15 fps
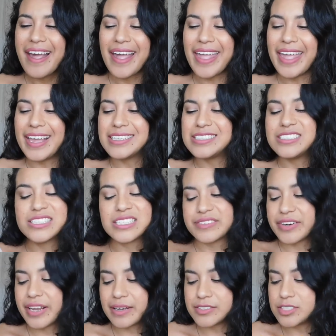and you can never
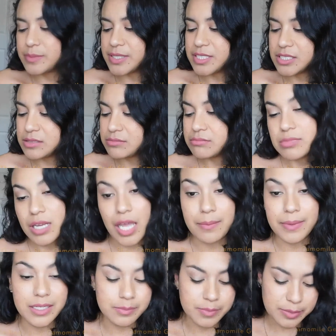have too much eye
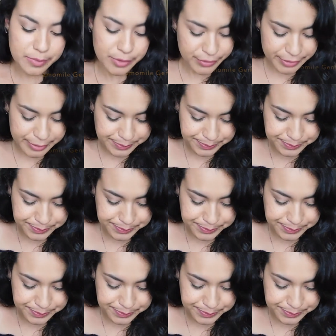makeup remover.